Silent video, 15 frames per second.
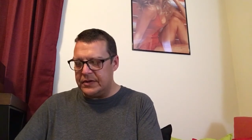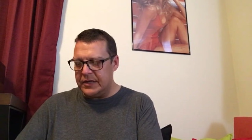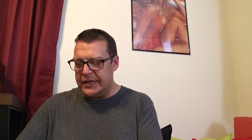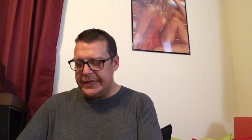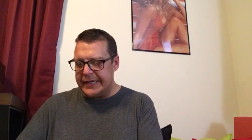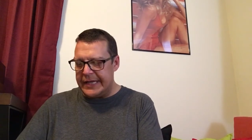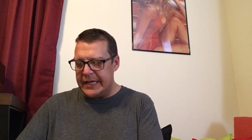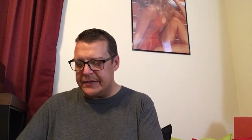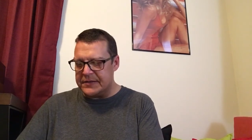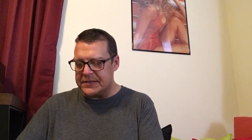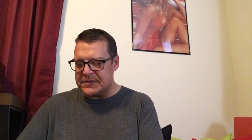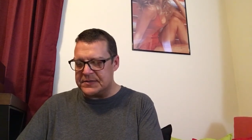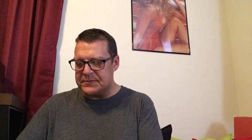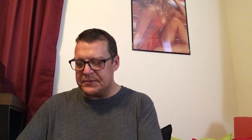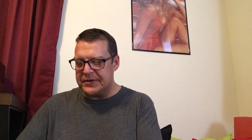And again, this
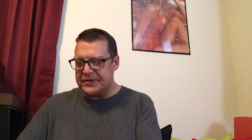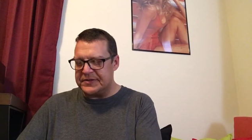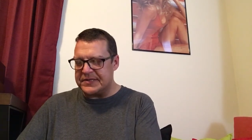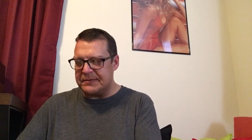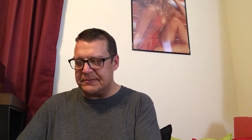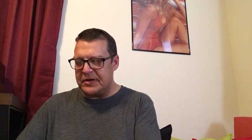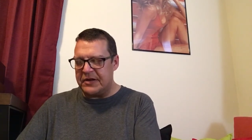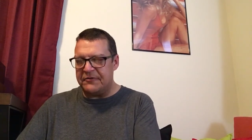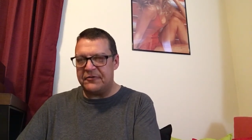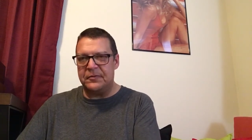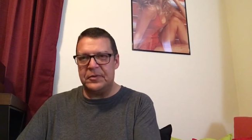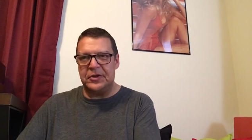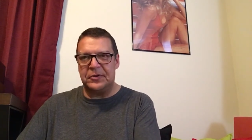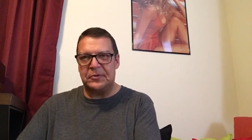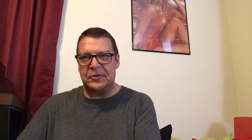is one of those, I'm not
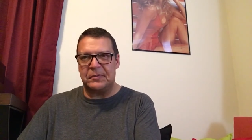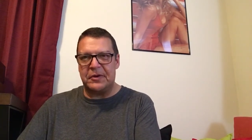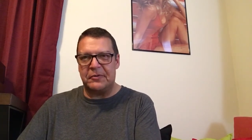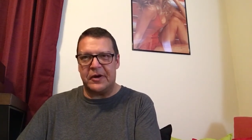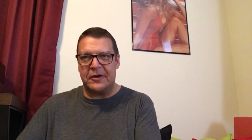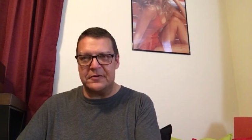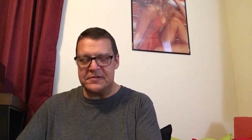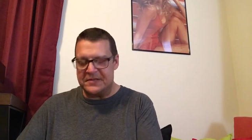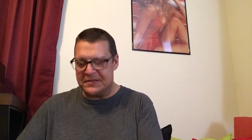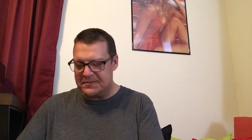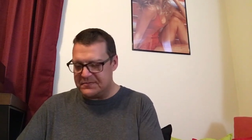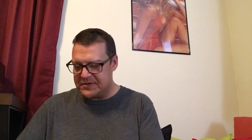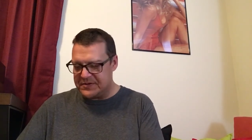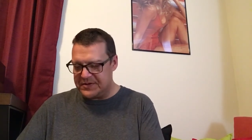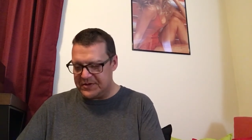familiar with my records as
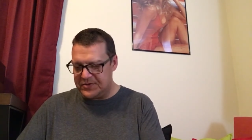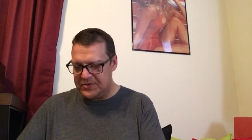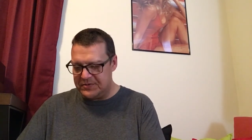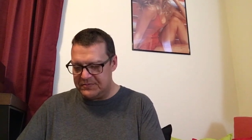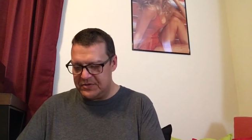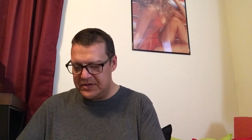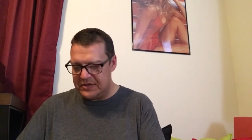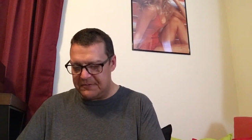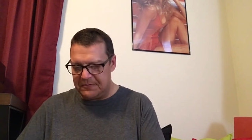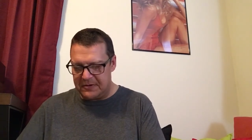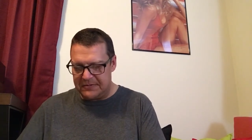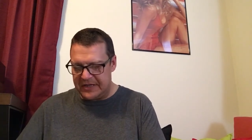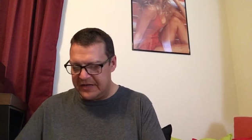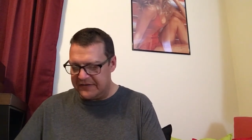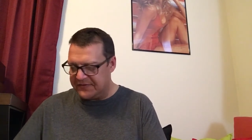much as I should be, and I
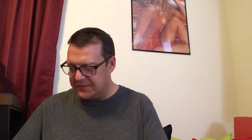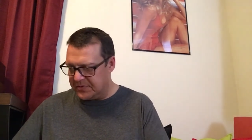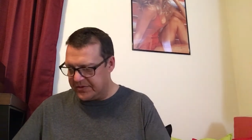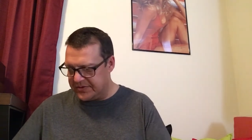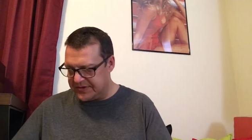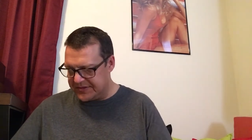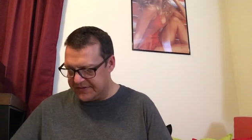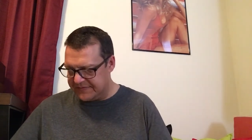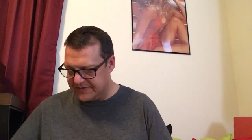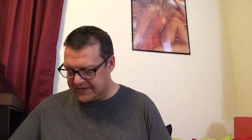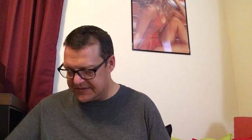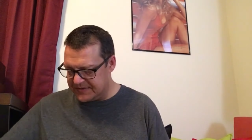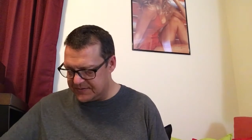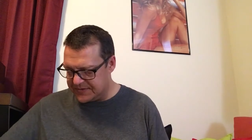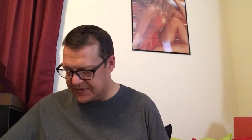probably have some other stuff that's
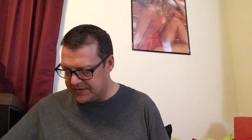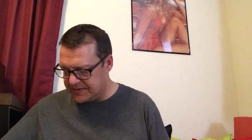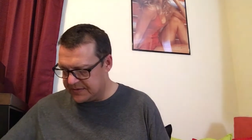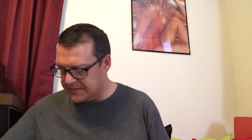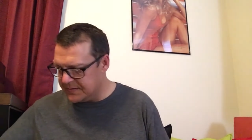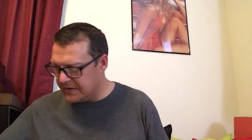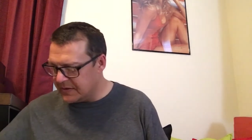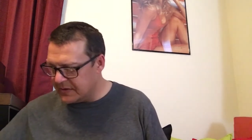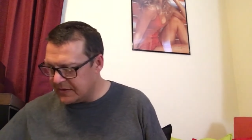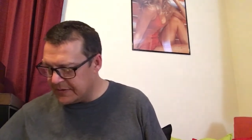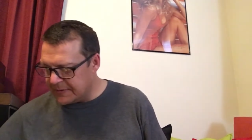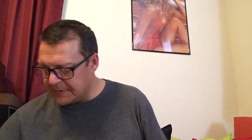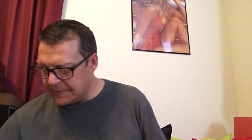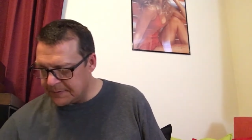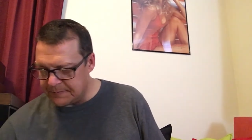interesting.
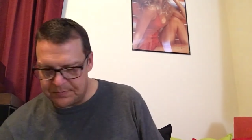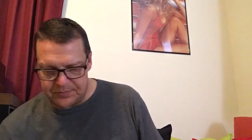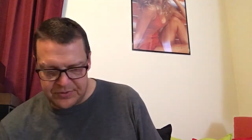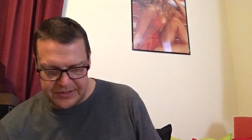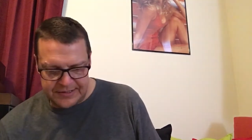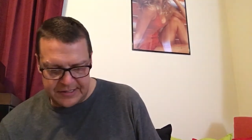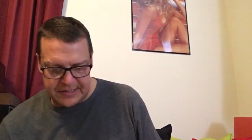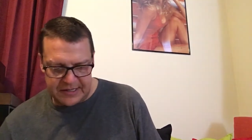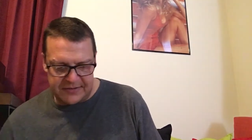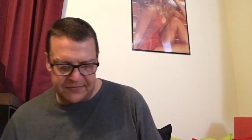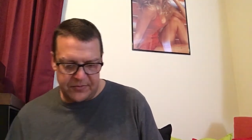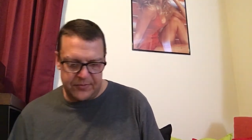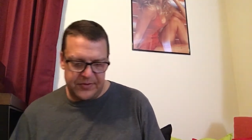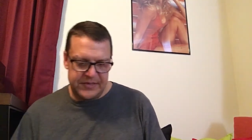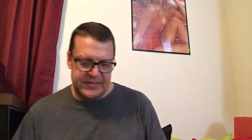But I've
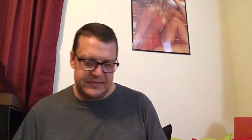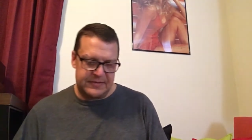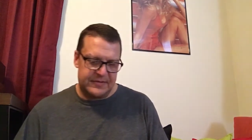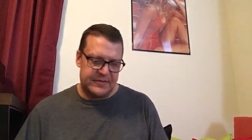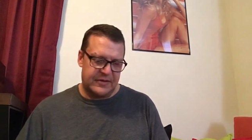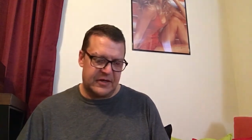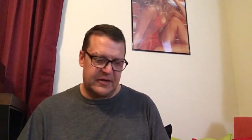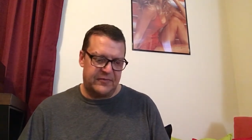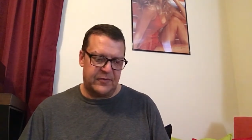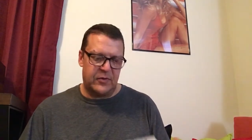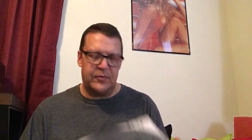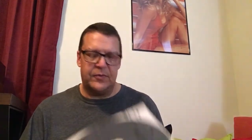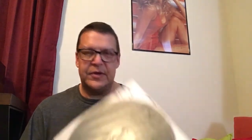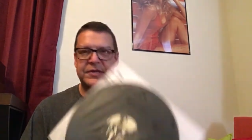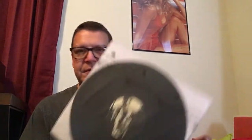always
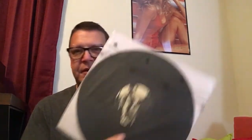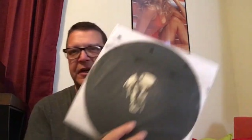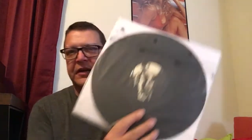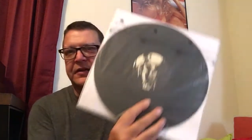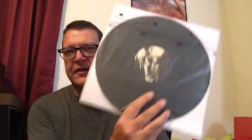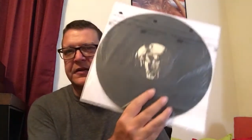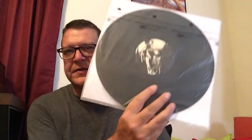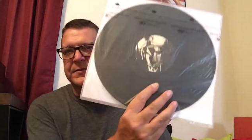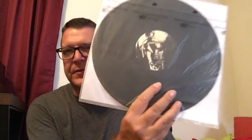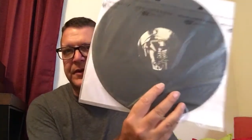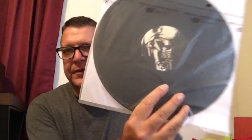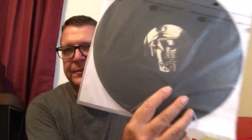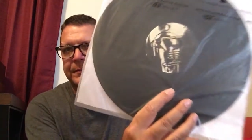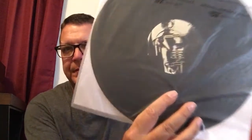liked this one.